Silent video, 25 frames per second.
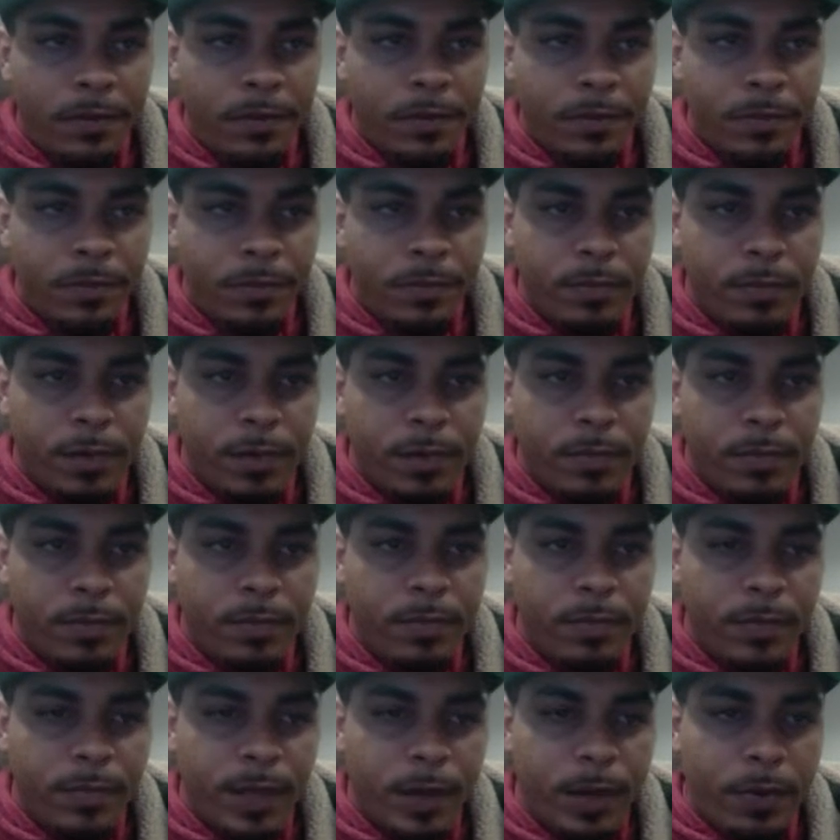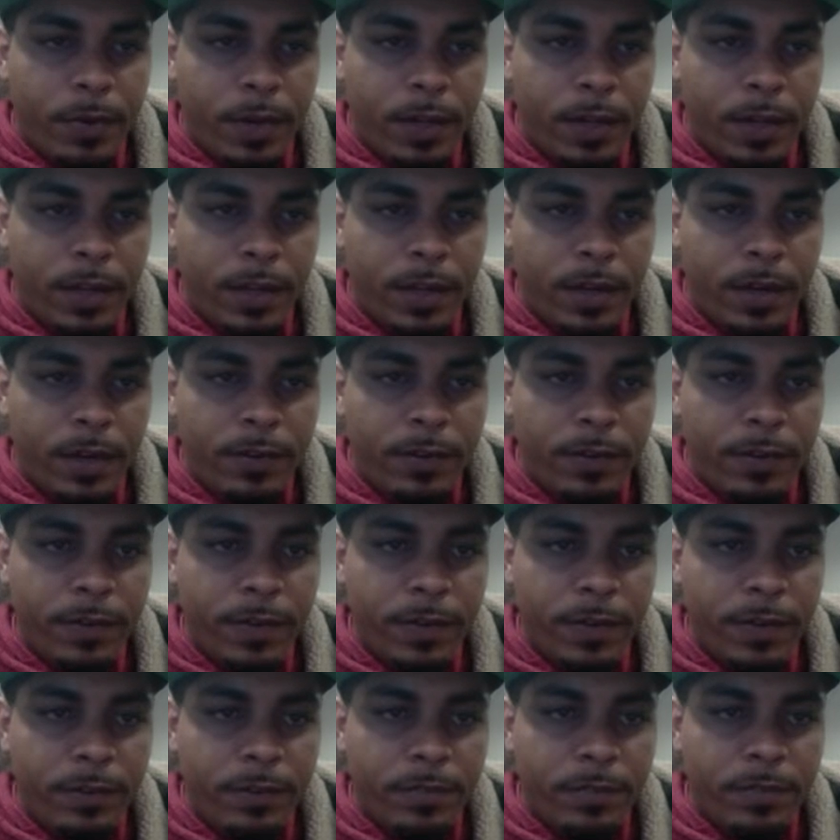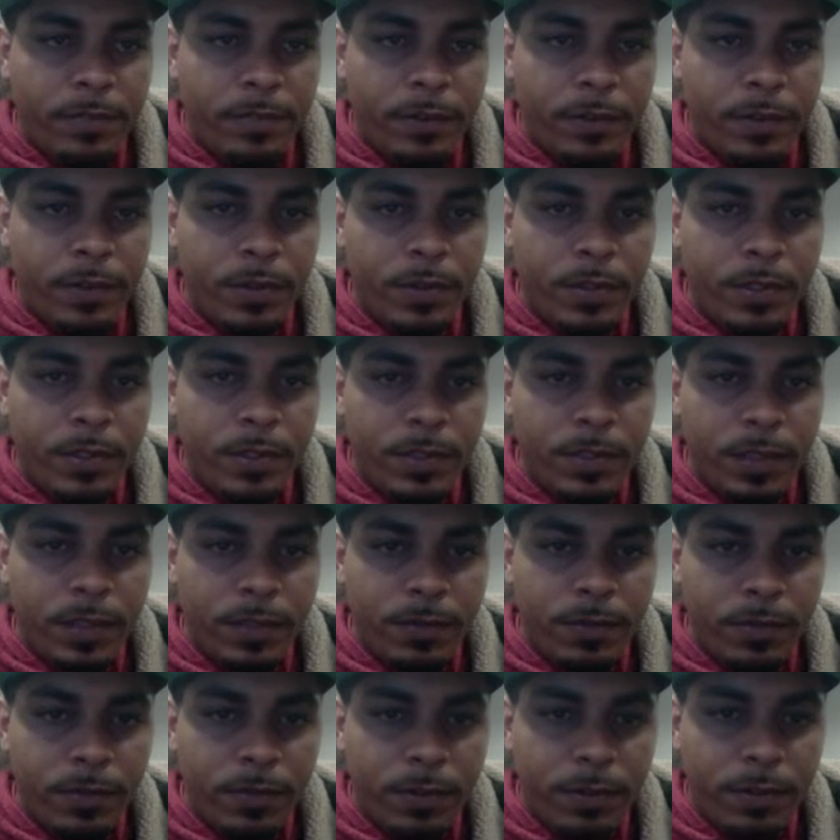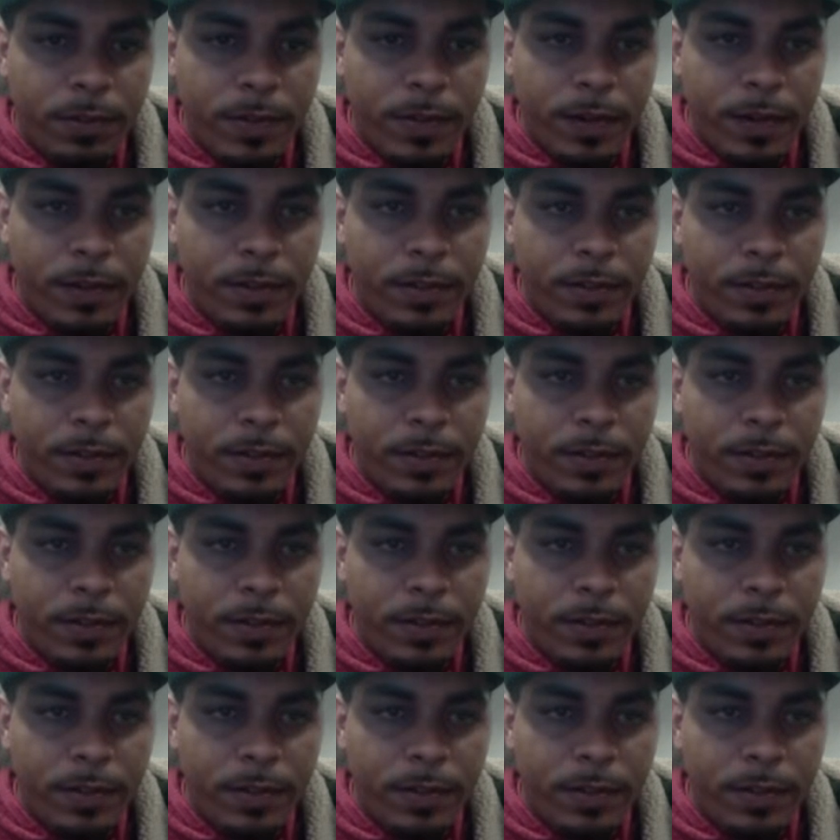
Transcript: Boom. Now when I click off of it, you get to see the full effect.